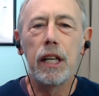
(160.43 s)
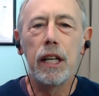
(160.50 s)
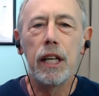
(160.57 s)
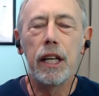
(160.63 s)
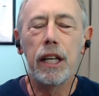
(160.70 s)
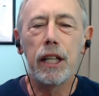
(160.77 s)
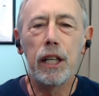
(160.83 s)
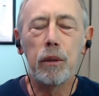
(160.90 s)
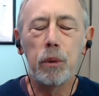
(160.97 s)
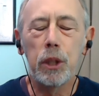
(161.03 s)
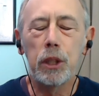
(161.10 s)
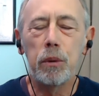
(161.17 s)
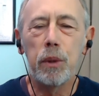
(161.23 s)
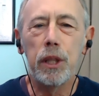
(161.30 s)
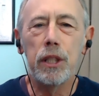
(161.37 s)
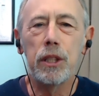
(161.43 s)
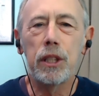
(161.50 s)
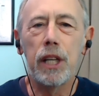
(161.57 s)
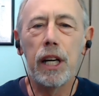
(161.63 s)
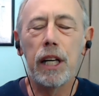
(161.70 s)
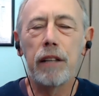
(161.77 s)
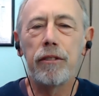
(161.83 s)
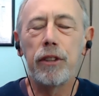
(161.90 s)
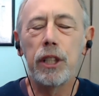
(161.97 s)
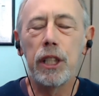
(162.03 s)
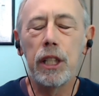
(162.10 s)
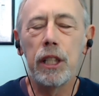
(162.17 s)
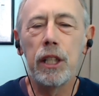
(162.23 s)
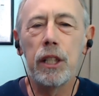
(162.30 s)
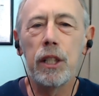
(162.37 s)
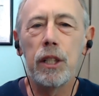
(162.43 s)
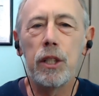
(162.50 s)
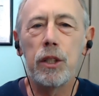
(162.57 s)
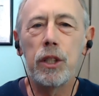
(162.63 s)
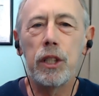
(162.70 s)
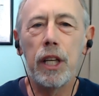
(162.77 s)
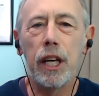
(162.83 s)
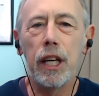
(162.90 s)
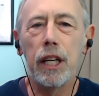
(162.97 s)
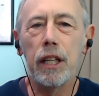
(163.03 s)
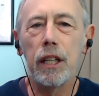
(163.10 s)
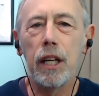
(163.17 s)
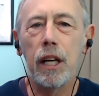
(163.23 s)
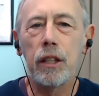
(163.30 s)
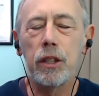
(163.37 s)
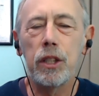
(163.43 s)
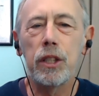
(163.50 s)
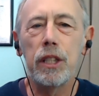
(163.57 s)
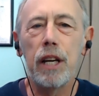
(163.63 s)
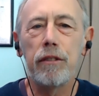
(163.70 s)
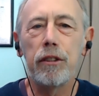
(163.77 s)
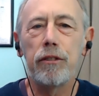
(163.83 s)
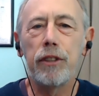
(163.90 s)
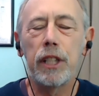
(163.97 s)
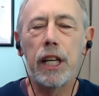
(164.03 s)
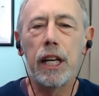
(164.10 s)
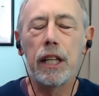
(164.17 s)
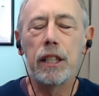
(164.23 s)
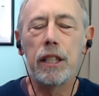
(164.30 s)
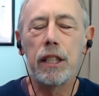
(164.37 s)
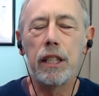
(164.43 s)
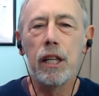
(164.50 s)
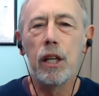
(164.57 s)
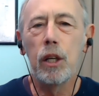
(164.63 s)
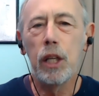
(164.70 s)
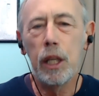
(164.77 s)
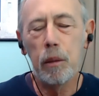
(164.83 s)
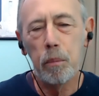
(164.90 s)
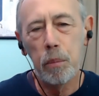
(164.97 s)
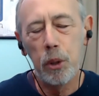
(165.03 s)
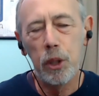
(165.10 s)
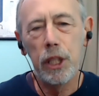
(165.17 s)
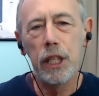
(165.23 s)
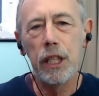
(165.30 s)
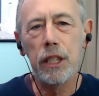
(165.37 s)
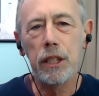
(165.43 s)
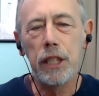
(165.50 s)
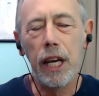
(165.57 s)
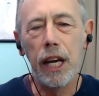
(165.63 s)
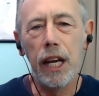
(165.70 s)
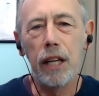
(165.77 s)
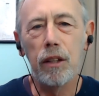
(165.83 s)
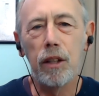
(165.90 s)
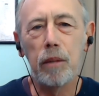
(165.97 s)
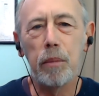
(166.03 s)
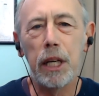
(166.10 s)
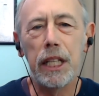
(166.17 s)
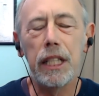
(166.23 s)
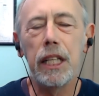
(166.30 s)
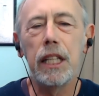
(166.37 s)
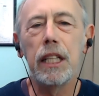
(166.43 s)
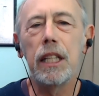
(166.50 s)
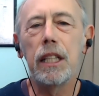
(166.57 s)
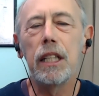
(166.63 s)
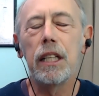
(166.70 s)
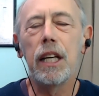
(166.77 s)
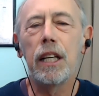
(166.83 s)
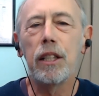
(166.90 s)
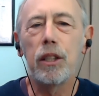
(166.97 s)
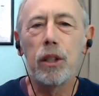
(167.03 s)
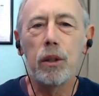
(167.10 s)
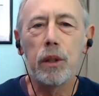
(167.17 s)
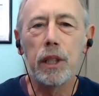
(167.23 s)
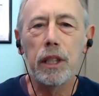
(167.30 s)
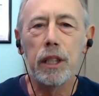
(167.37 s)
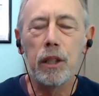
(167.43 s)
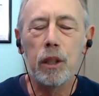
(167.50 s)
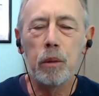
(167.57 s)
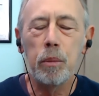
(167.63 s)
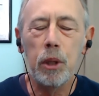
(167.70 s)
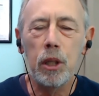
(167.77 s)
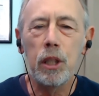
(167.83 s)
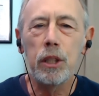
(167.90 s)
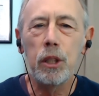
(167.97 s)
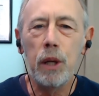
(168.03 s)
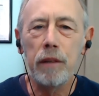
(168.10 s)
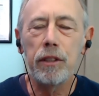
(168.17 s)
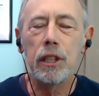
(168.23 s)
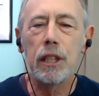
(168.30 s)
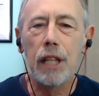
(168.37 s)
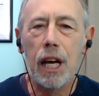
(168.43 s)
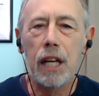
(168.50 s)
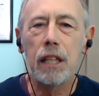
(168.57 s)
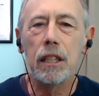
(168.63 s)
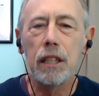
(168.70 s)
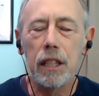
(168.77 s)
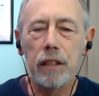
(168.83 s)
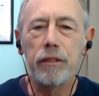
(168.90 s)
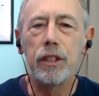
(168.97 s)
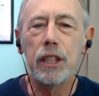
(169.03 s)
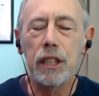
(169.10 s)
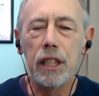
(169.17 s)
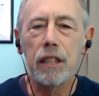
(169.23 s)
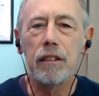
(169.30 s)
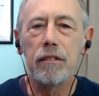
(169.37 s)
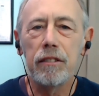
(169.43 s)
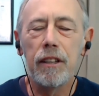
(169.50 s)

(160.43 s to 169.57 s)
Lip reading: And I worked with this guy for years, and I'll just never forget him putting his hand on my knee and going, Paul, you have a lot of love to give.